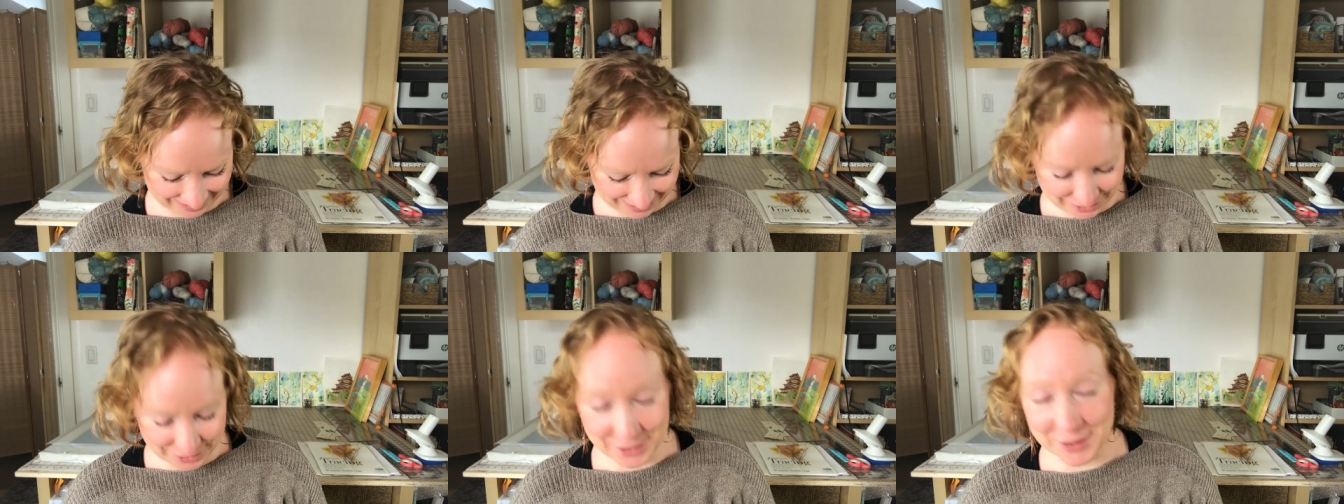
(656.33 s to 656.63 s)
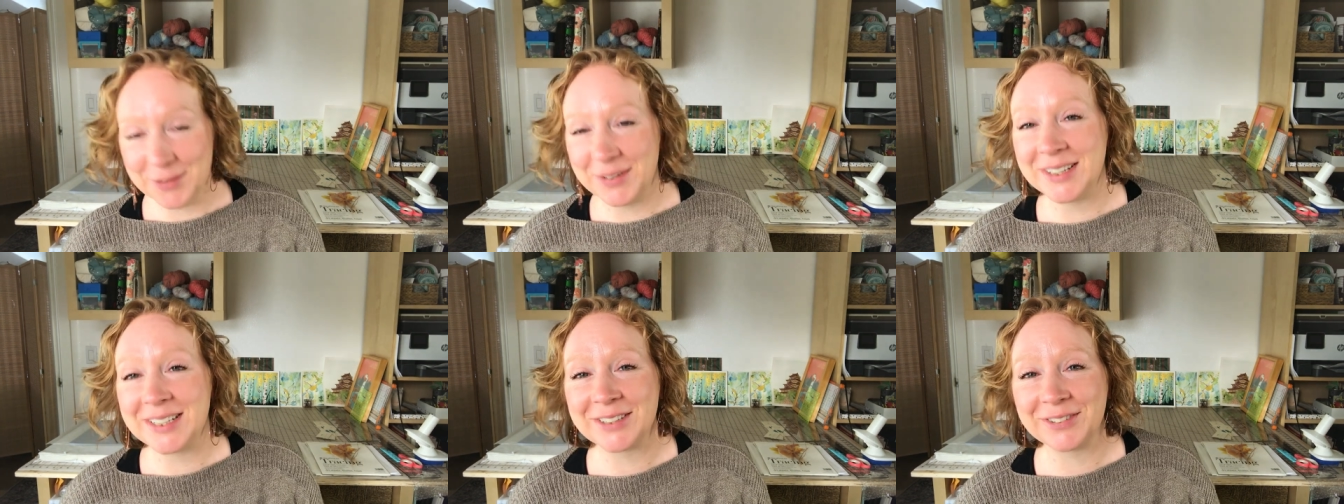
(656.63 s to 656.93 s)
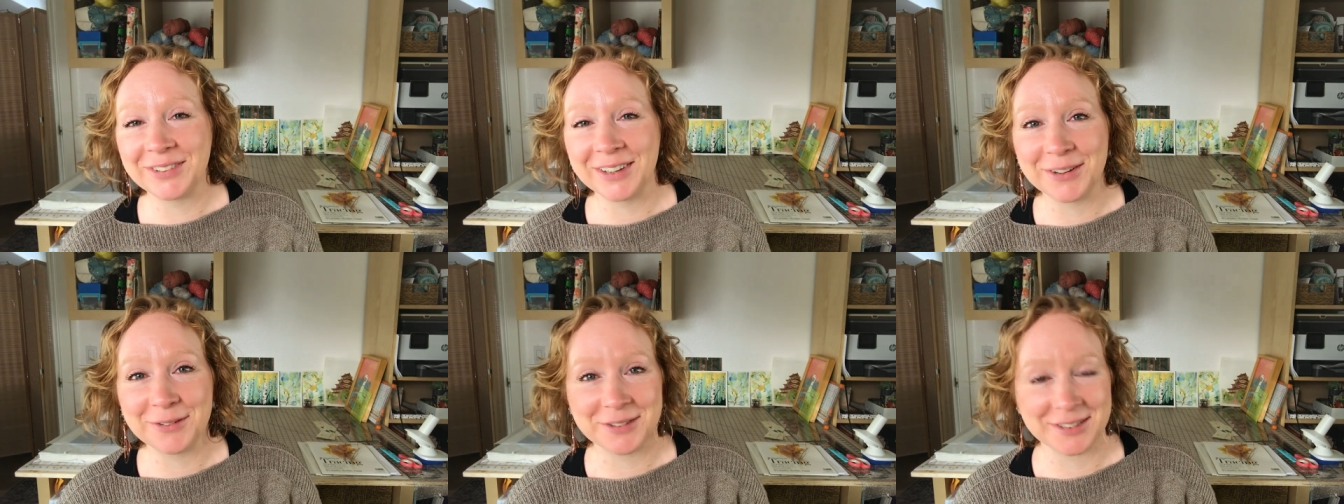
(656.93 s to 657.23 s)
it, was,
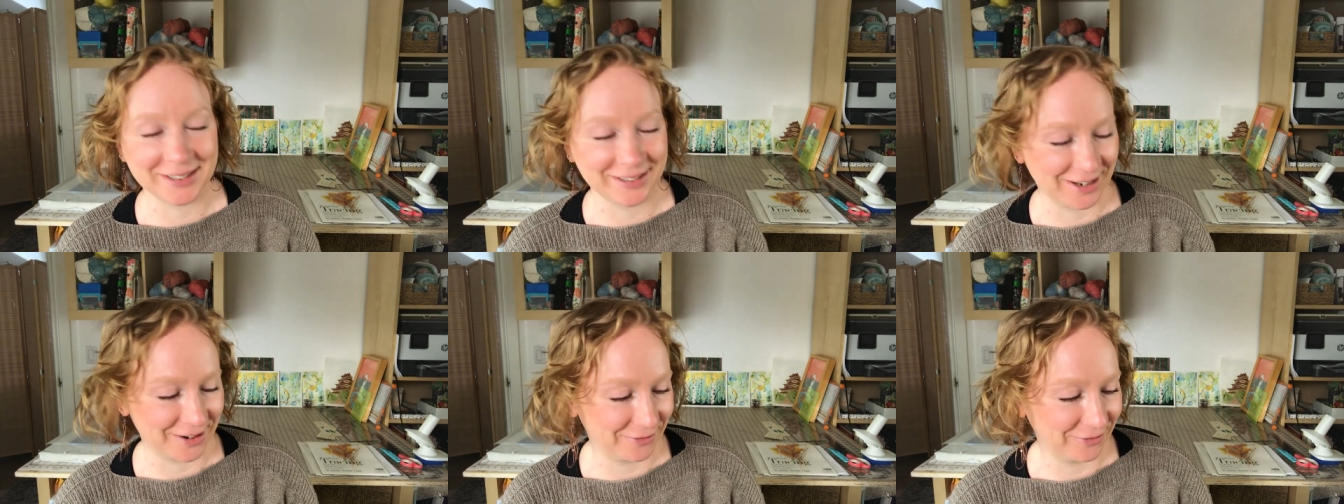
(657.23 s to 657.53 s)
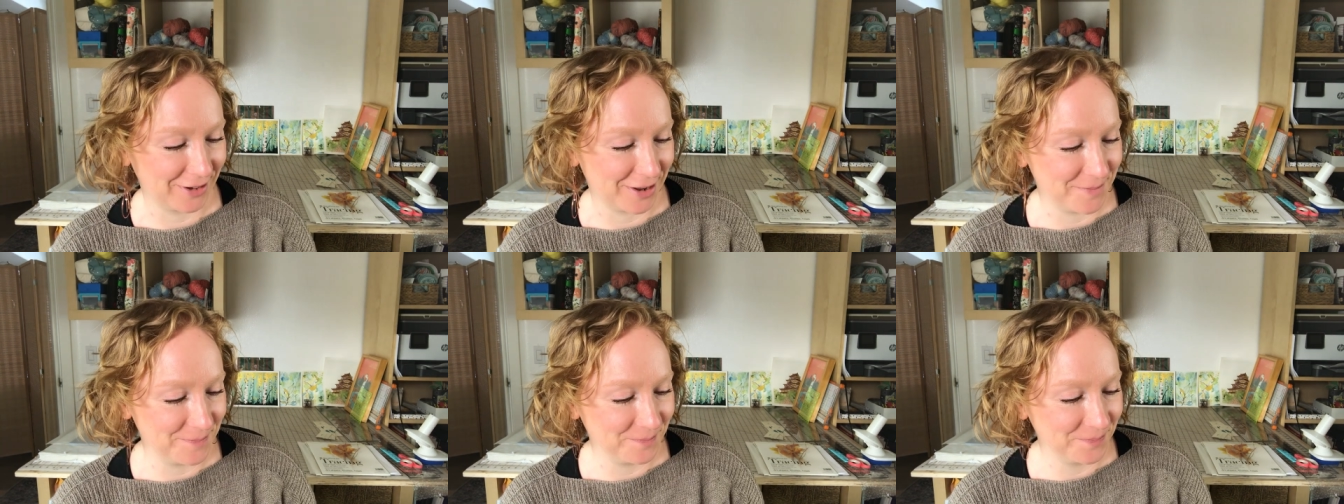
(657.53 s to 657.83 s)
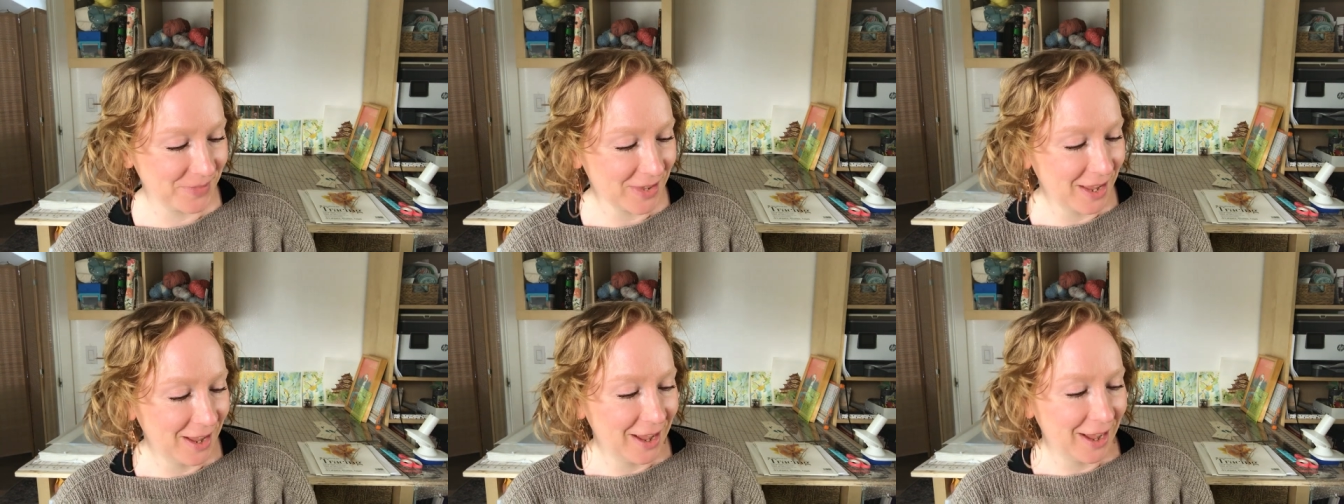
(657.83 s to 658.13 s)
it was a lot of fun.
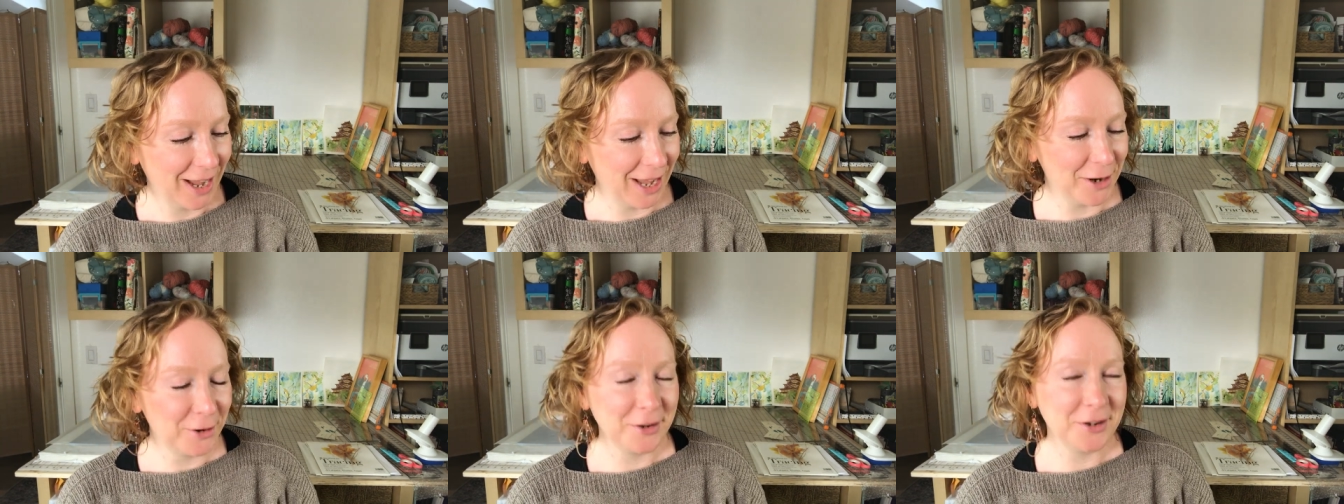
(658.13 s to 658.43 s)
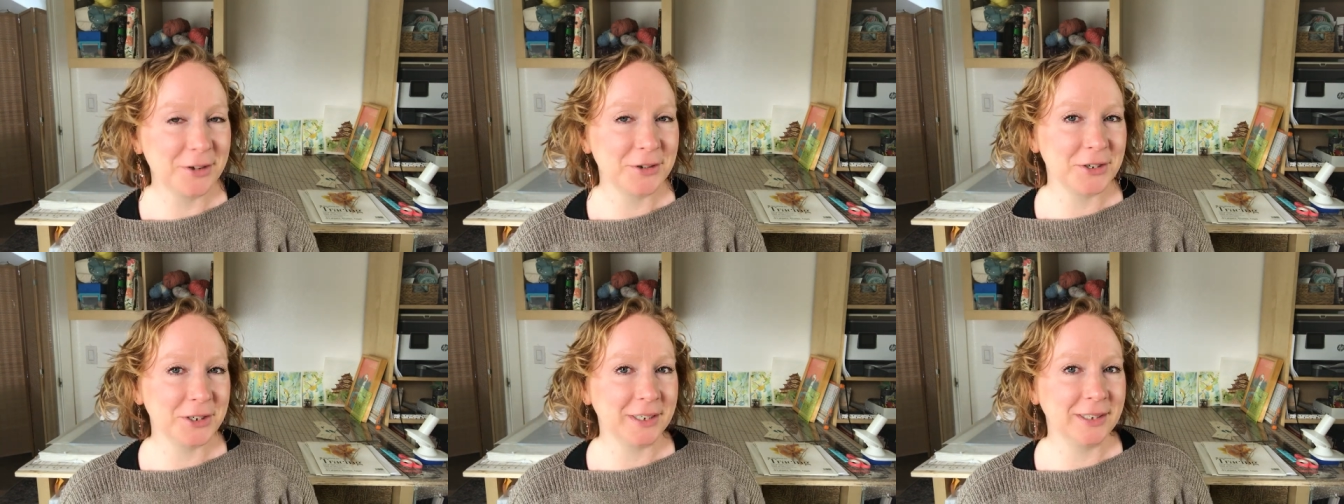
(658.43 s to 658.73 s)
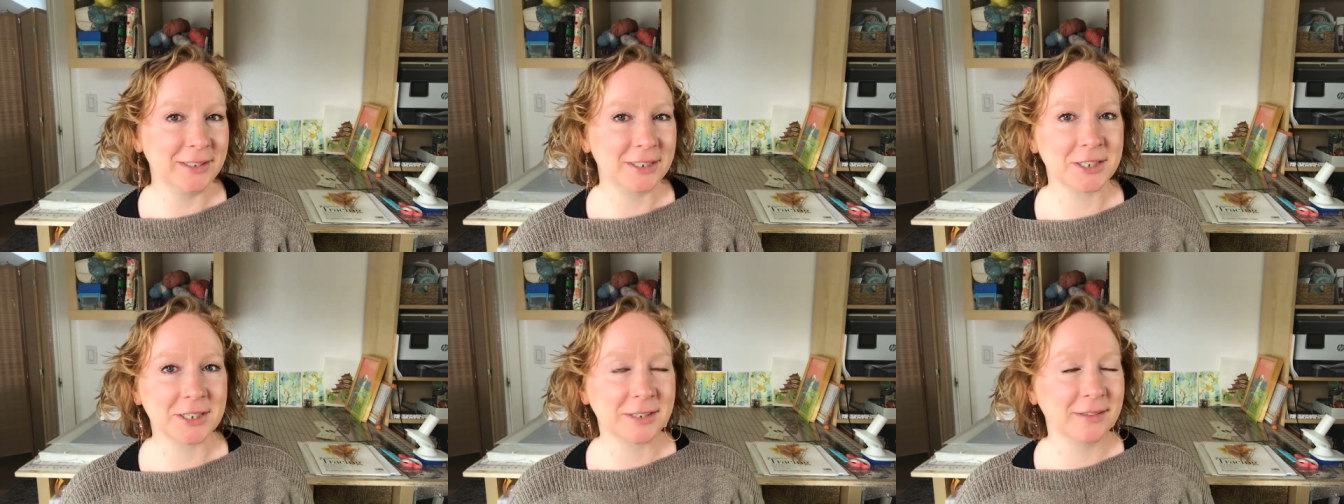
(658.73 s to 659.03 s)
I don't usually
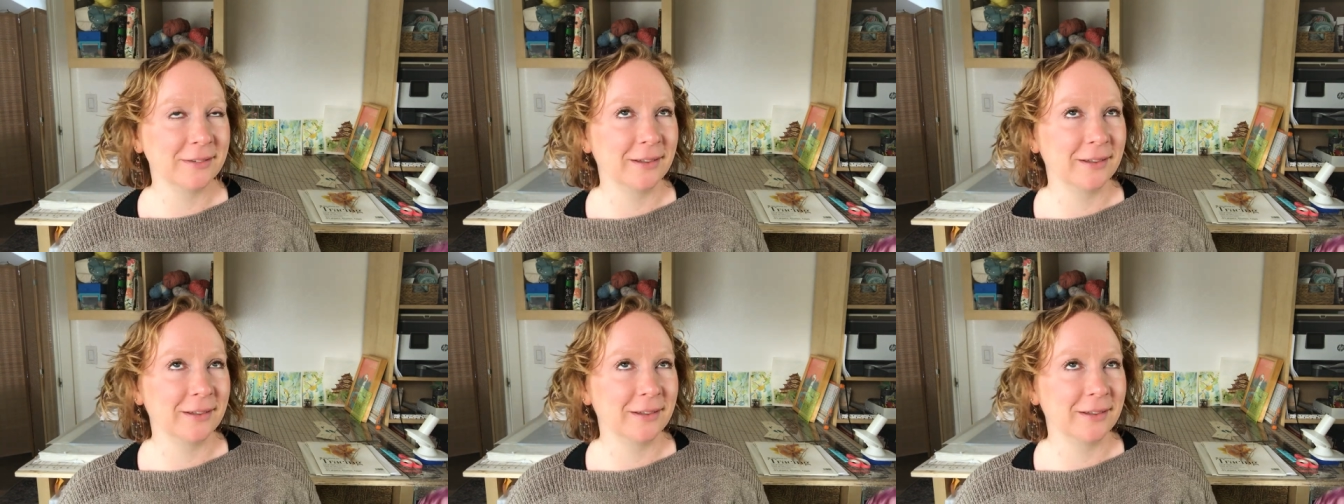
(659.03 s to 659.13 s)
just